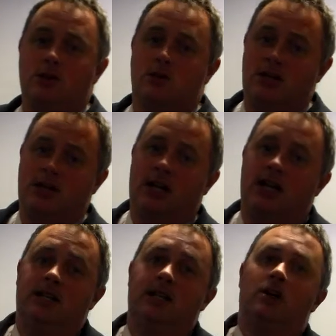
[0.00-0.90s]
to
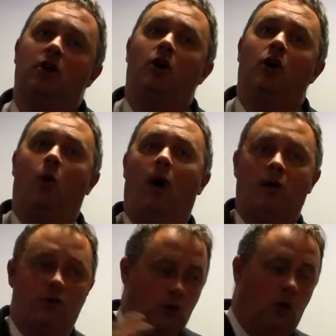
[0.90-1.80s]
decide
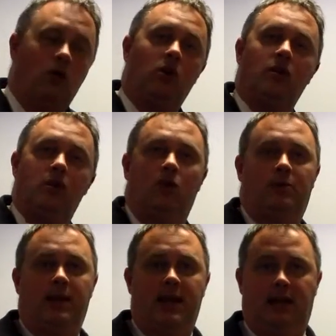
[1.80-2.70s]
what role you
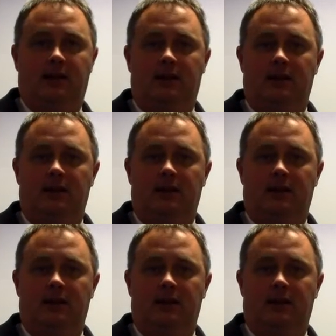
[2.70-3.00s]
are playing.